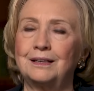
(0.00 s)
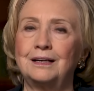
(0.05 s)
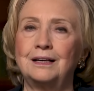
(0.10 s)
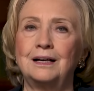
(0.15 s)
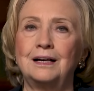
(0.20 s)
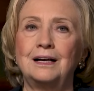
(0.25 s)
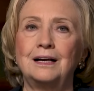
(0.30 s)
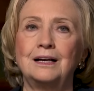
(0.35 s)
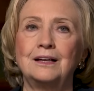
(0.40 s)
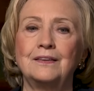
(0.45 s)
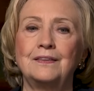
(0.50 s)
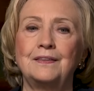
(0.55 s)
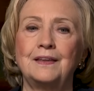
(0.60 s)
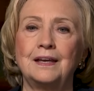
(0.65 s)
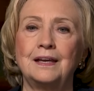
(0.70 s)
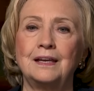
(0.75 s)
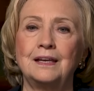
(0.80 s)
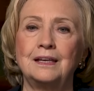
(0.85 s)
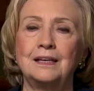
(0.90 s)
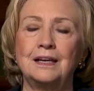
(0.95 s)
Uh,
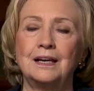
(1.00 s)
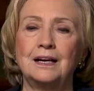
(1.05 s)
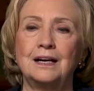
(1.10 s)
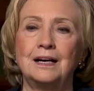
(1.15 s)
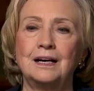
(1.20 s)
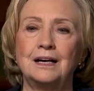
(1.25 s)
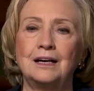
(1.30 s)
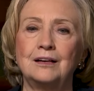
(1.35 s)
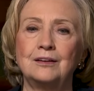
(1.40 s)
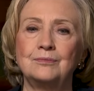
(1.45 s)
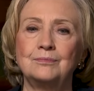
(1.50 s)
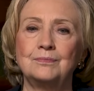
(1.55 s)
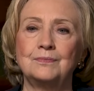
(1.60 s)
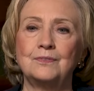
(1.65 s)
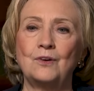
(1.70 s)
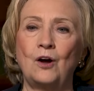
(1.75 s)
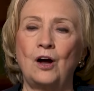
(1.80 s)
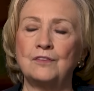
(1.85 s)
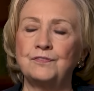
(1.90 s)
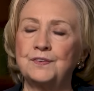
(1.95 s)
they um,
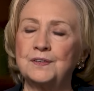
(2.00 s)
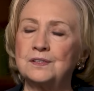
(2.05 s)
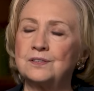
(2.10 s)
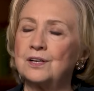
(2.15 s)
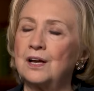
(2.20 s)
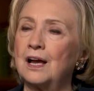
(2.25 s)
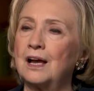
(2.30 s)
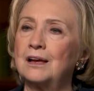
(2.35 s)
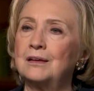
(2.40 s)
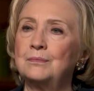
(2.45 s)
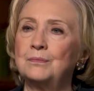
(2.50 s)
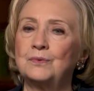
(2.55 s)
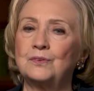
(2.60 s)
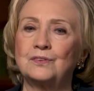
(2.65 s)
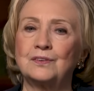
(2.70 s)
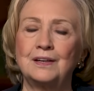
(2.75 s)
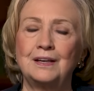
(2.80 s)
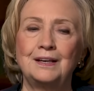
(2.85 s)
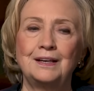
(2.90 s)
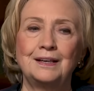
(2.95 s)

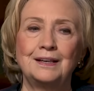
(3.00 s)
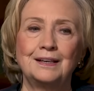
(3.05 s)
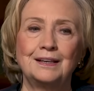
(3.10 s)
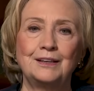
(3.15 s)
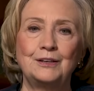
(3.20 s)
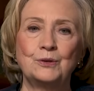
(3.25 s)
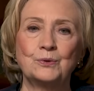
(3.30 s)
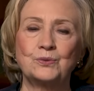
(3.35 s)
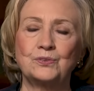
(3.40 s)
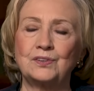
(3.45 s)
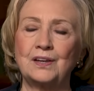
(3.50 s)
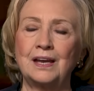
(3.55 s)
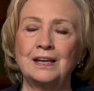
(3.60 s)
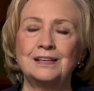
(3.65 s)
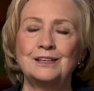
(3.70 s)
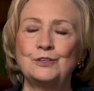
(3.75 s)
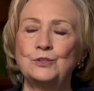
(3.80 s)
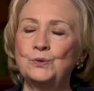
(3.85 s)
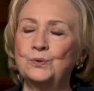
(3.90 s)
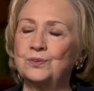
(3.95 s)
oftentimes, you know,
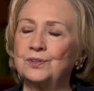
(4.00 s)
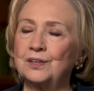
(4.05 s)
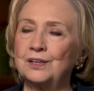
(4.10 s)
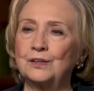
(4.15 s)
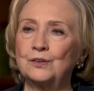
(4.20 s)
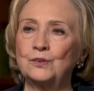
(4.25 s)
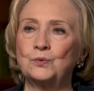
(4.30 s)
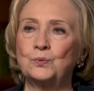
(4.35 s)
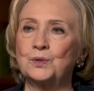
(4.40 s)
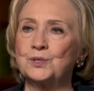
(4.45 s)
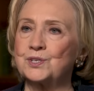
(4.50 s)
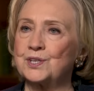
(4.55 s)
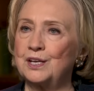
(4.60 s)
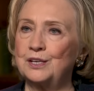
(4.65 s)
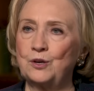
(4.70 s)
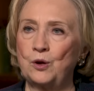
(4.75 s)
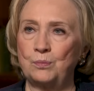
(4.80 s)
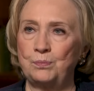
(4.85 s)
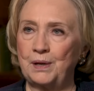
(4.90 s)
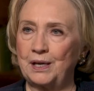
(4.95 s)
say and do things which they
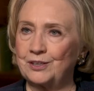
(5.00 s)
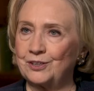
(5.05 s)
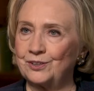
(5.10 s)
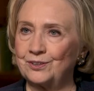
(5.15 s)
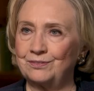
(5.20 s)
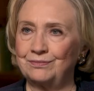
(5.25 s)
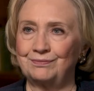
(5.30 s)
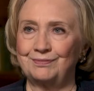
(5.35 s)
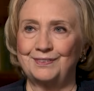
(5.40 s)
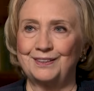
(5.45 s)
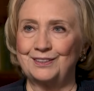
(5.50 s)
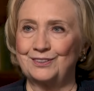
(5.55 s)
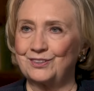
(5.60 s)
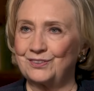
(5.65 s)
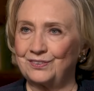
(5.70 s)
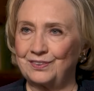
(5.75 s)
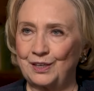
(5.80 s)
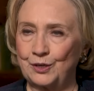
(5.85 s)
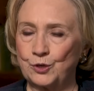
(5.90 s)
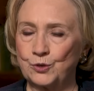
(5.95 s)
know better than to
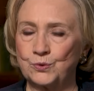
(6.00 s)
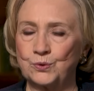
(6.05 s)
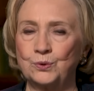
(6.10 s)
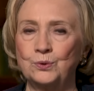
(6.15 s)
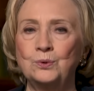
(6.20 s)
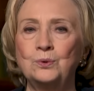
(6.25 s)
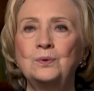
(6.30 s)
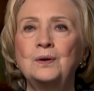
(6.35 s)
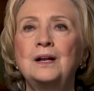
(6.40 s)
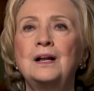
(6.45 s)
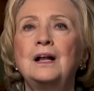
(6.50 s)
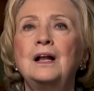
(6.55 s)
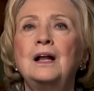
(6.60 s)
say or do.